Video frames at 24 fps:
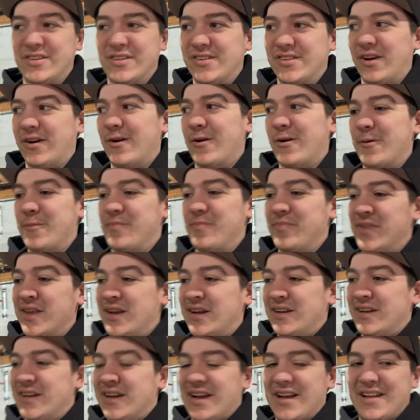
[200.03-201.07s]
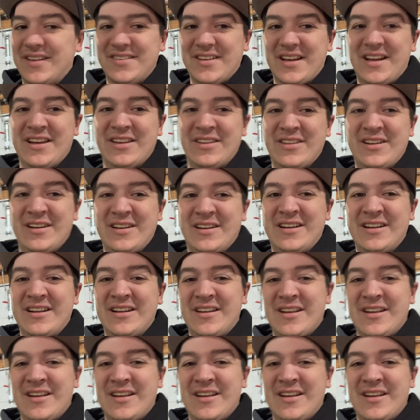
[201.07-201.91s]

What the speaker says: So it's either